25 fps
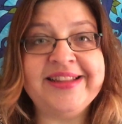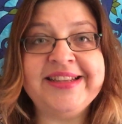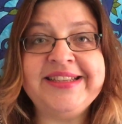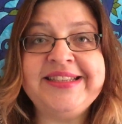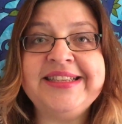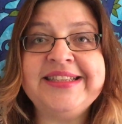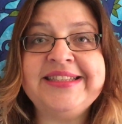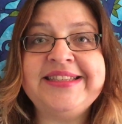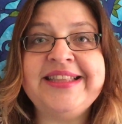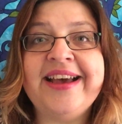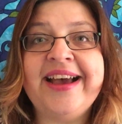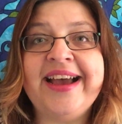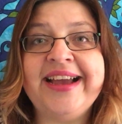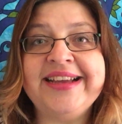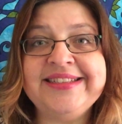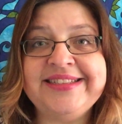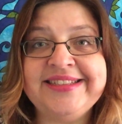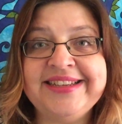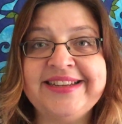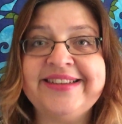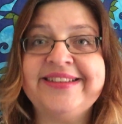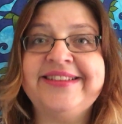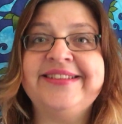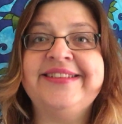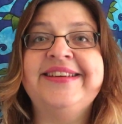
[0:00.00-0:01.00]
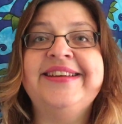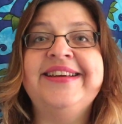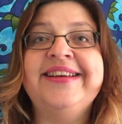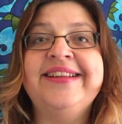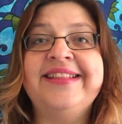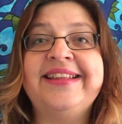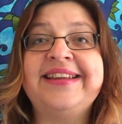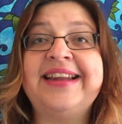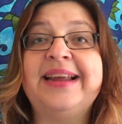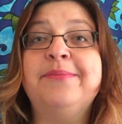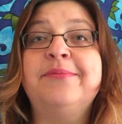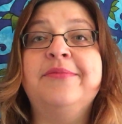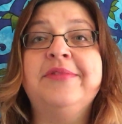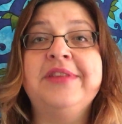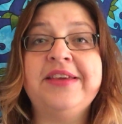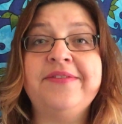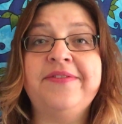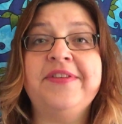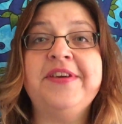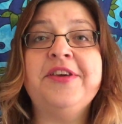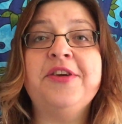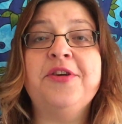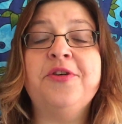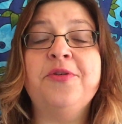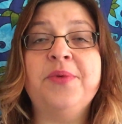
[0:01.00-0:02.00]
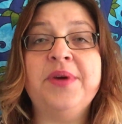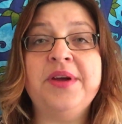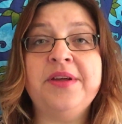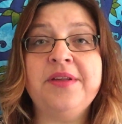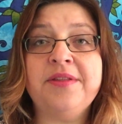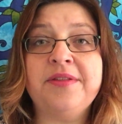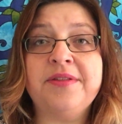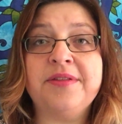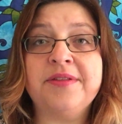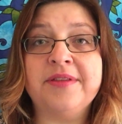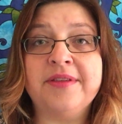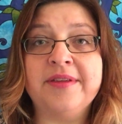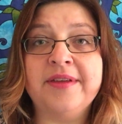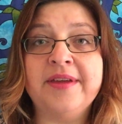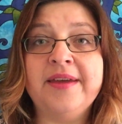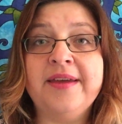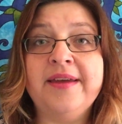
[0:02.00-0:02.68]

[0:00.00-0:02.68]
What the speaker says: This is the idea that I'm leaving you with.